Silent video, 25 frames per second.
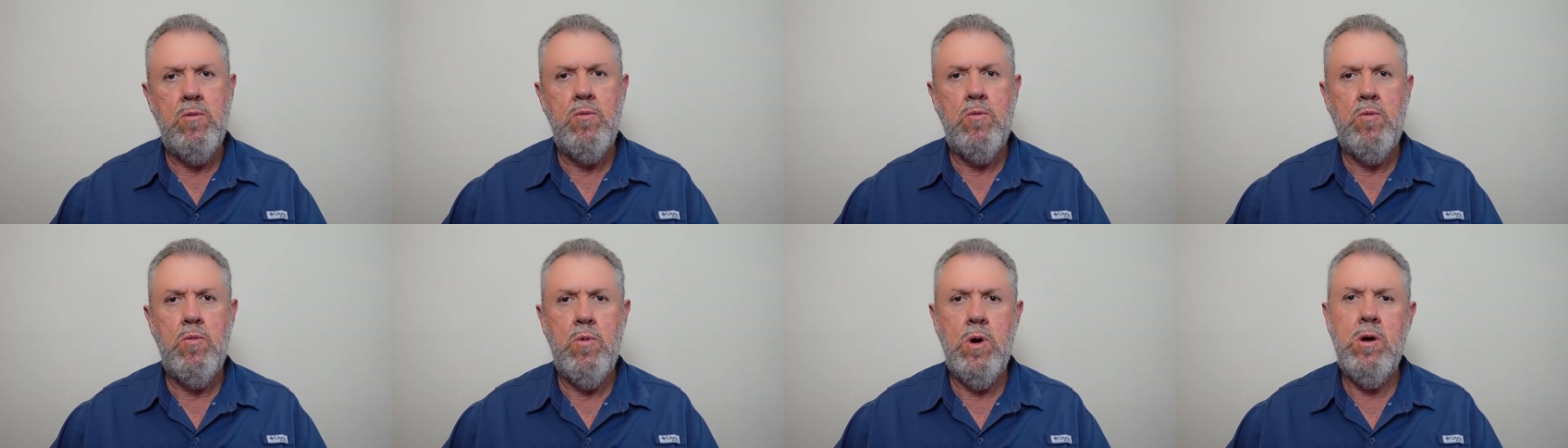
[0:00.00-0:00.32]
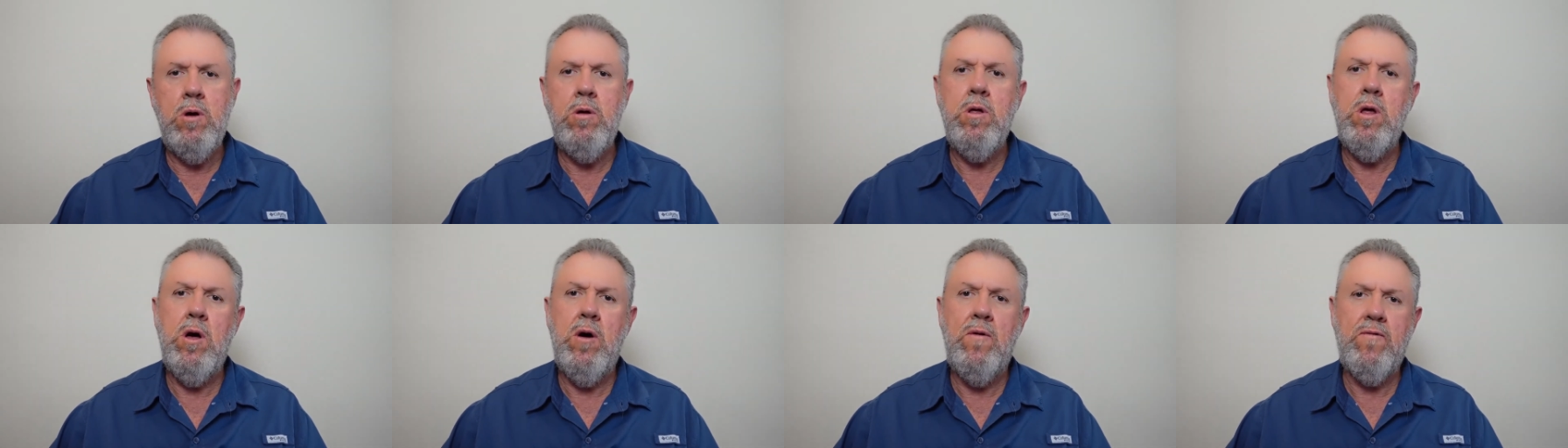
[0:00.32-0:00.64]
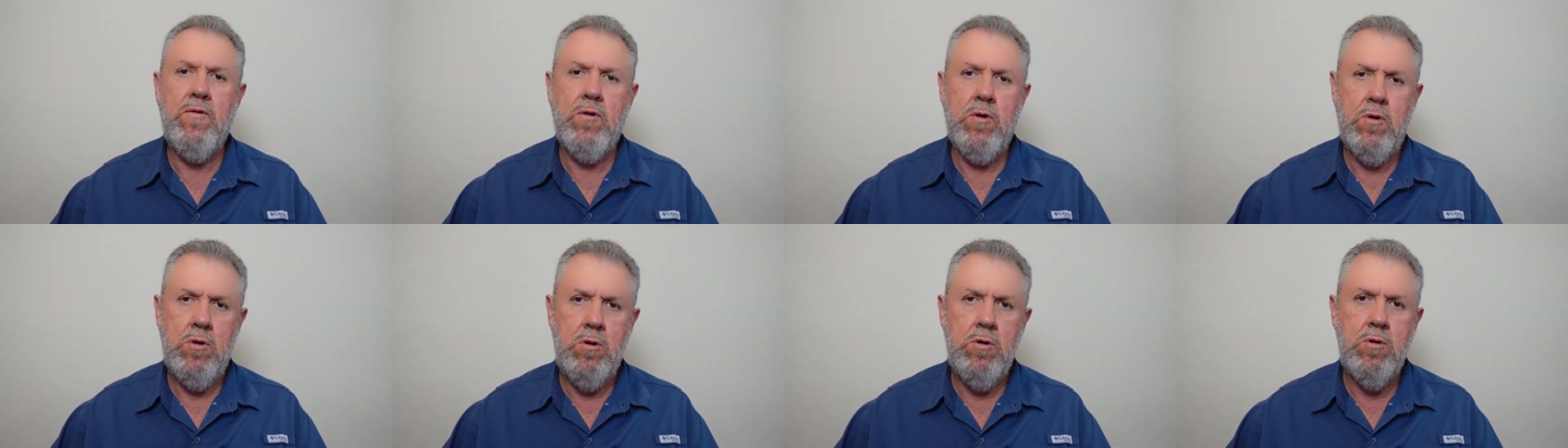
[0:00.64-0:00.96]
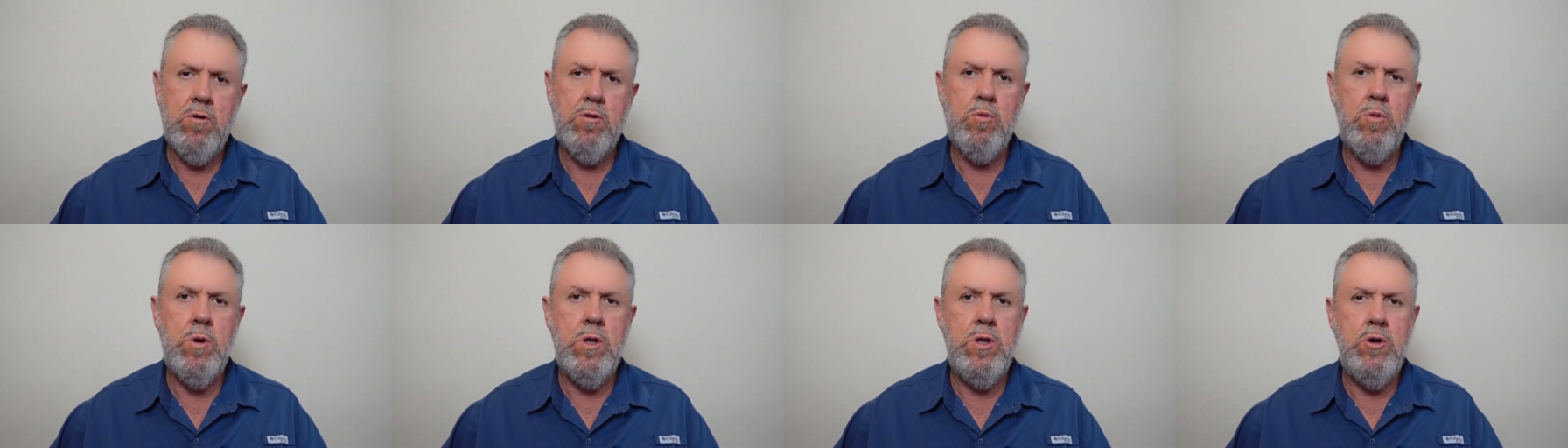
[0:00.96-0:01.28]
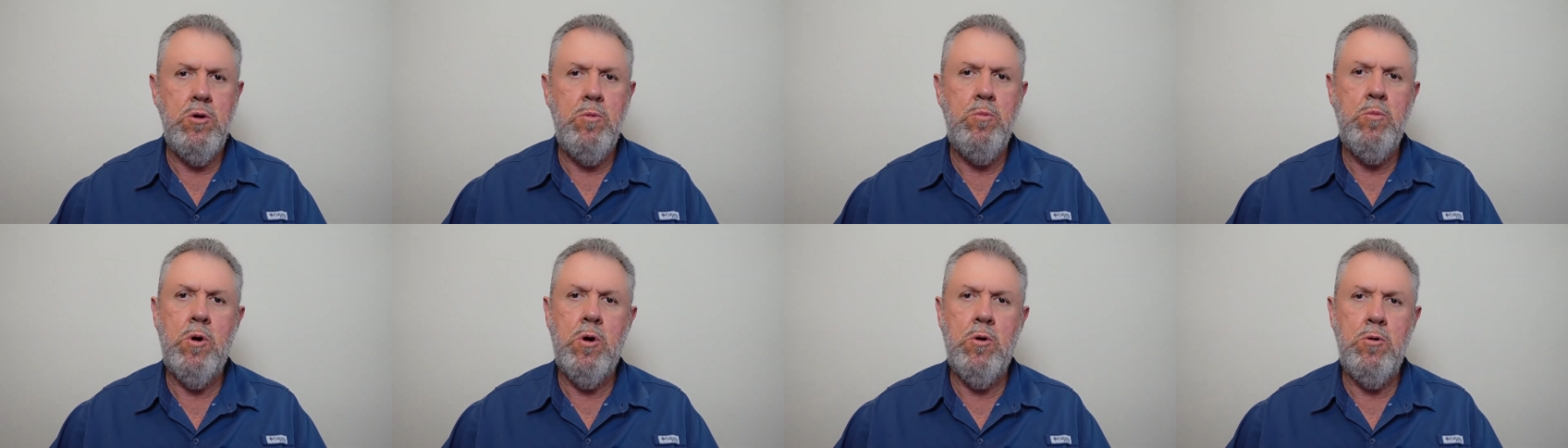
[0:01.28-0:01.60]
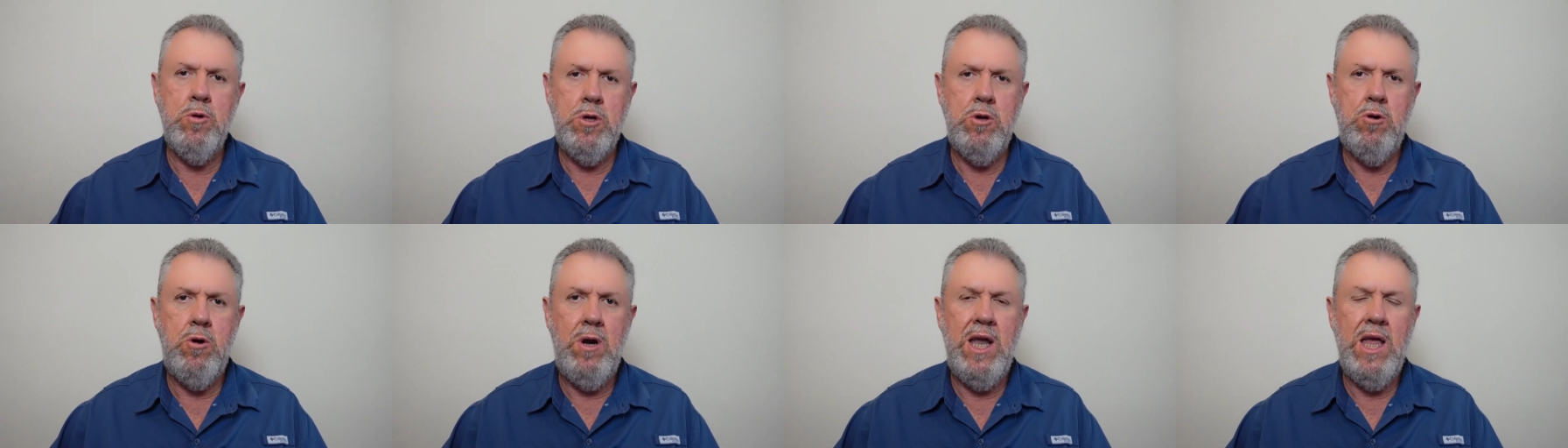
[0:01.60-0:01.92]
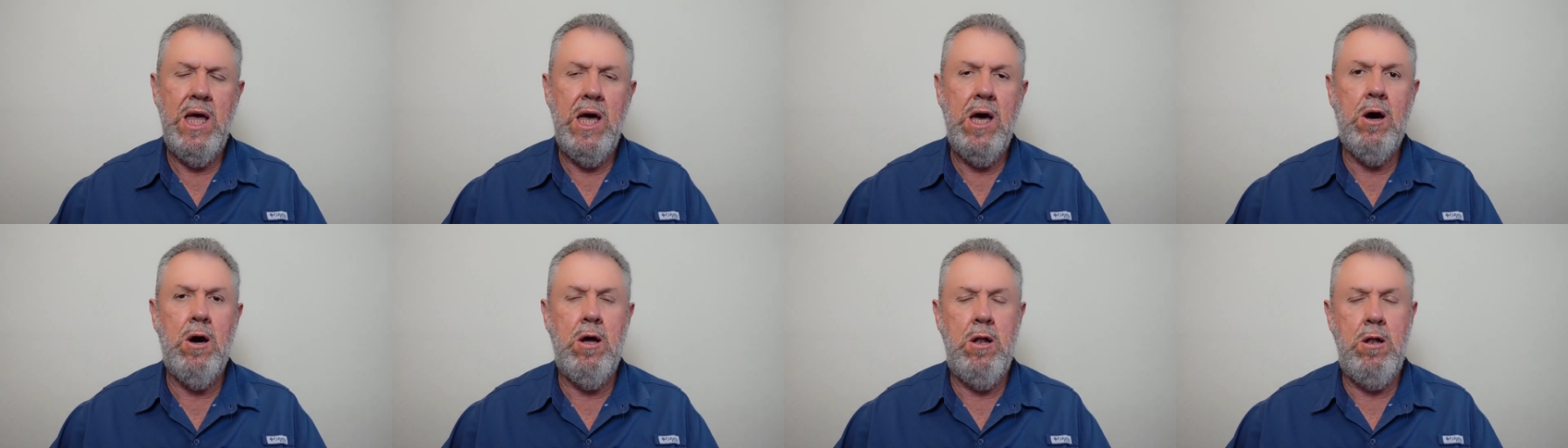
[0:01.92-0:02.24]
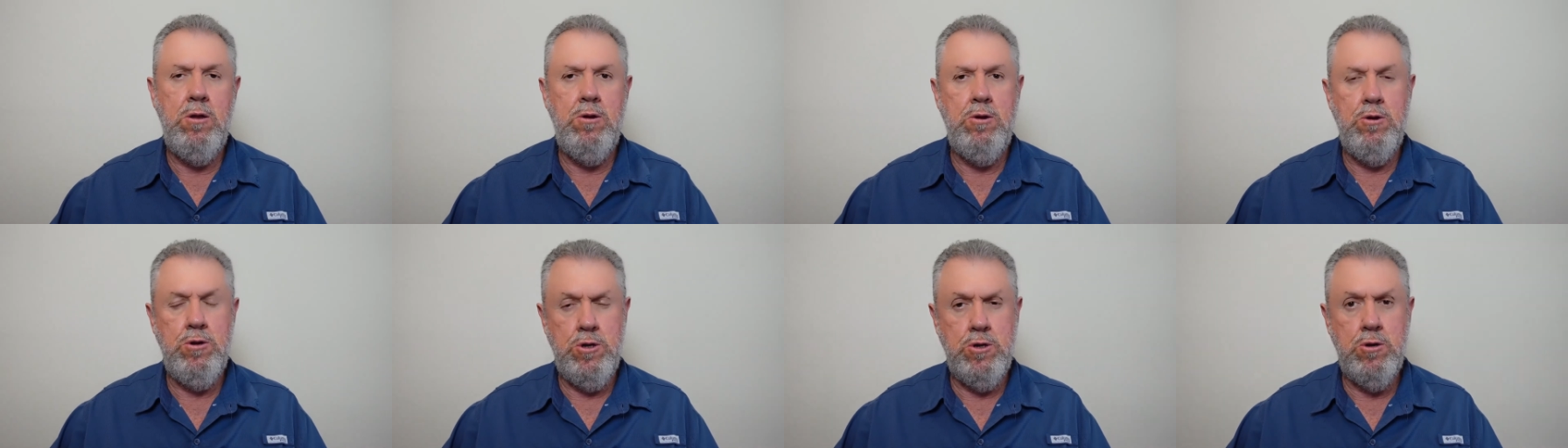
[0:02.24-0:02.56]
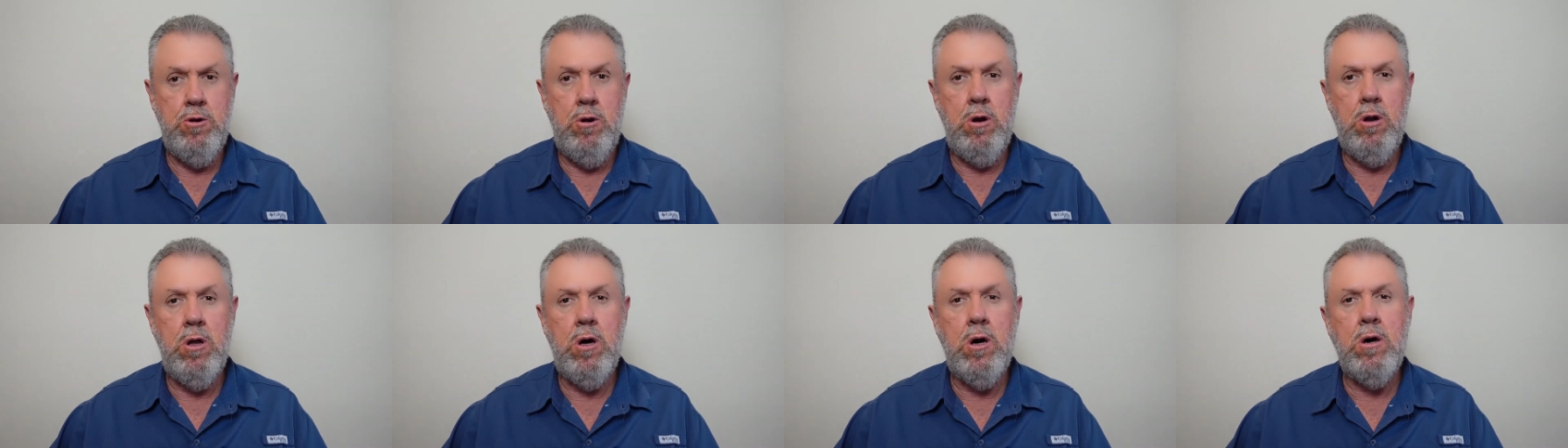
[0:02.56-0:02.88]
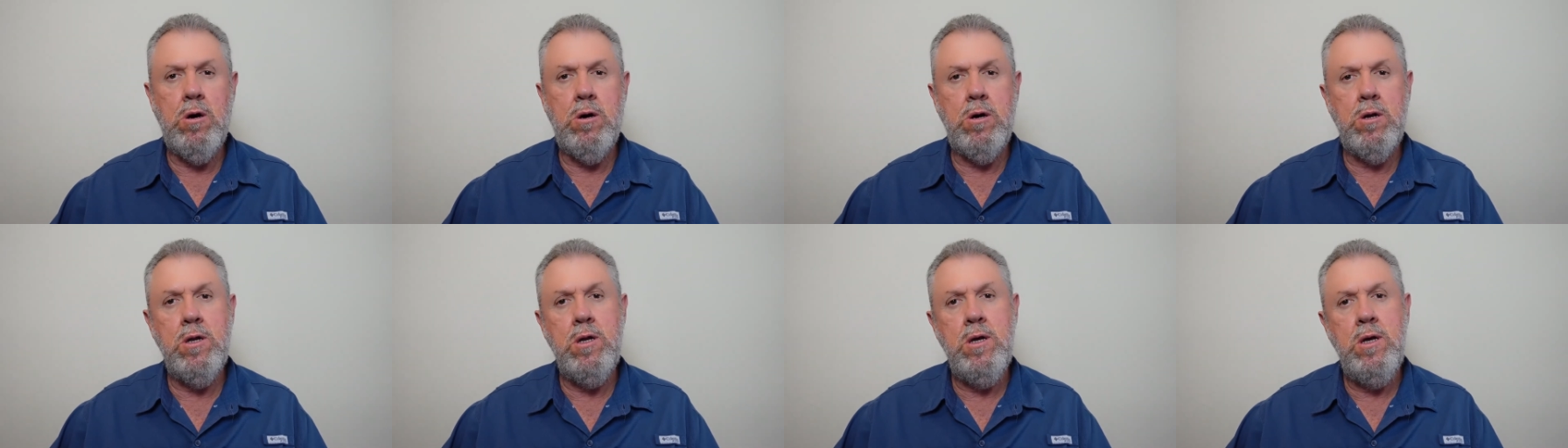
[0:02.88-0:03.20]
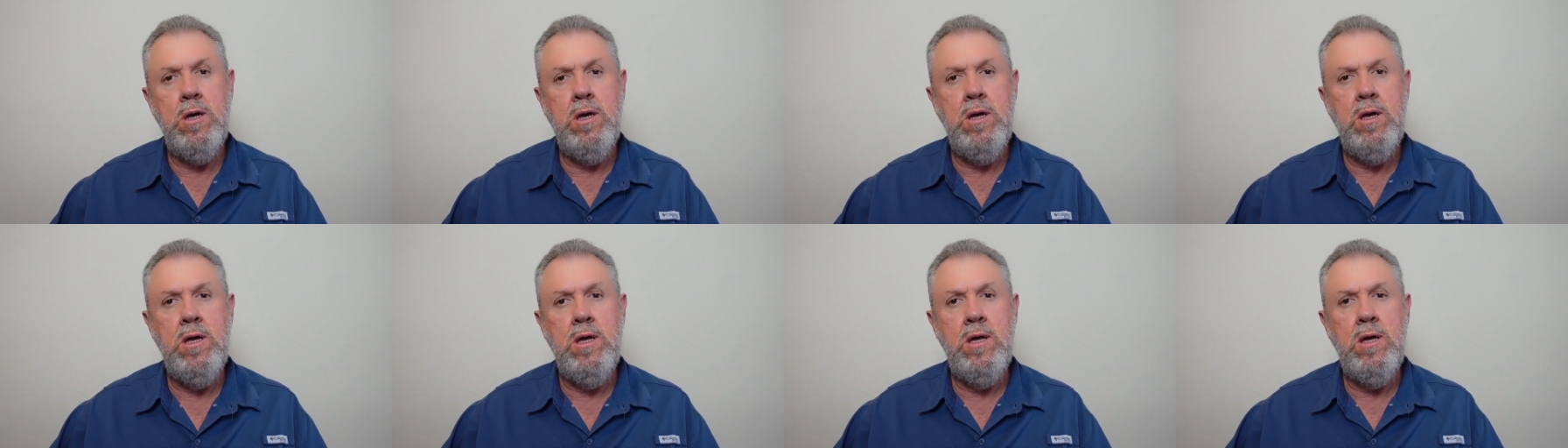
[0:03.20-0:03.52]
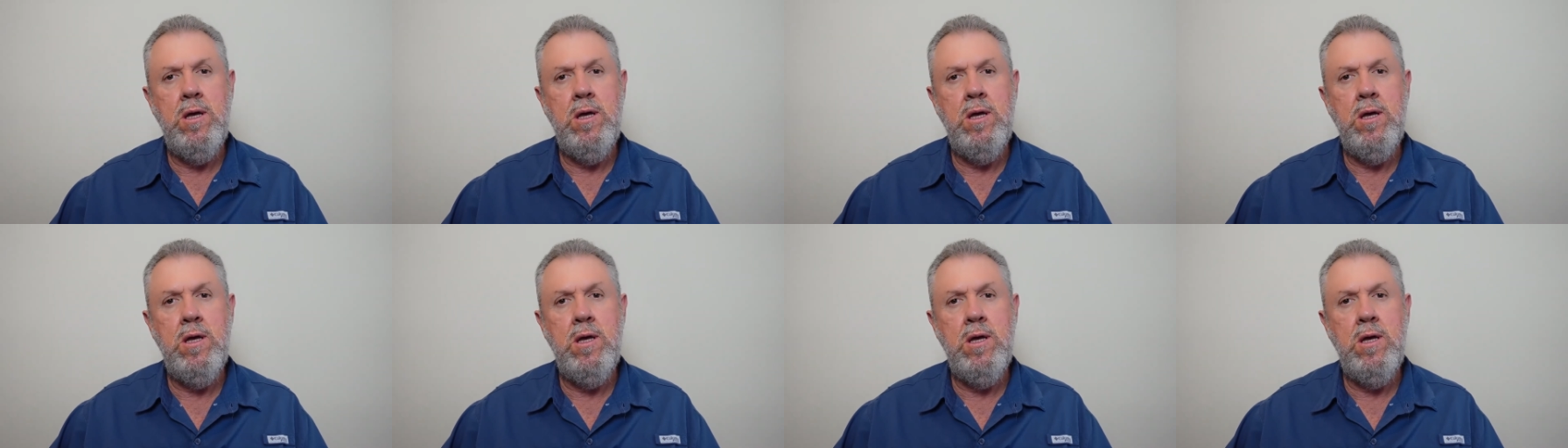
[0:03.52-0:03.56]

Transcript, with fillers: Well, of course, when you mow your lawn, your lawn